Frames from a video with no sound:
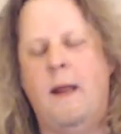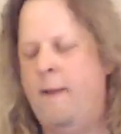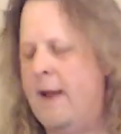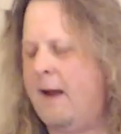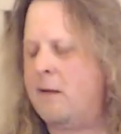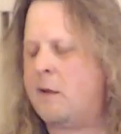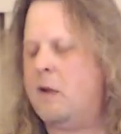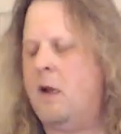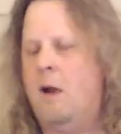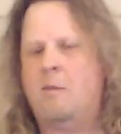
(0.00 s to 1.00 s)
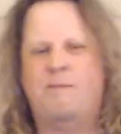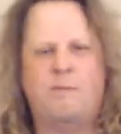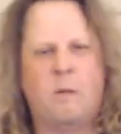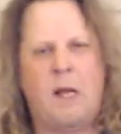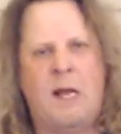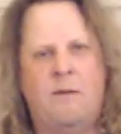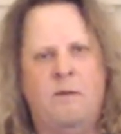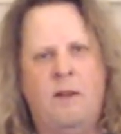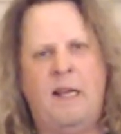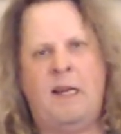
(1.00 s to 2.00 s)
And that's kind
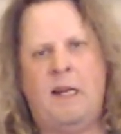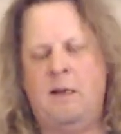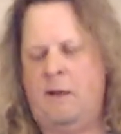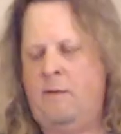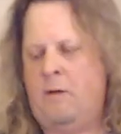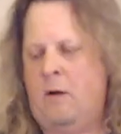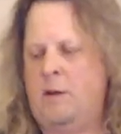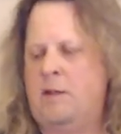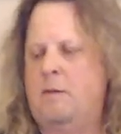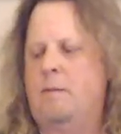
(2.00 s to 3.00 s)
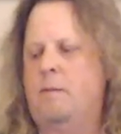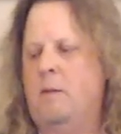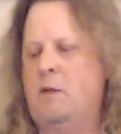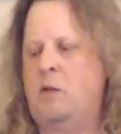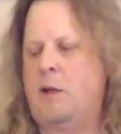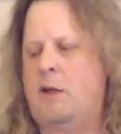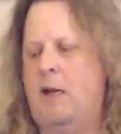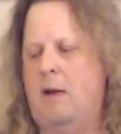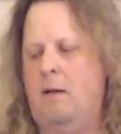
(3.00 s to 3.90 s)
of leading into the verse. It's just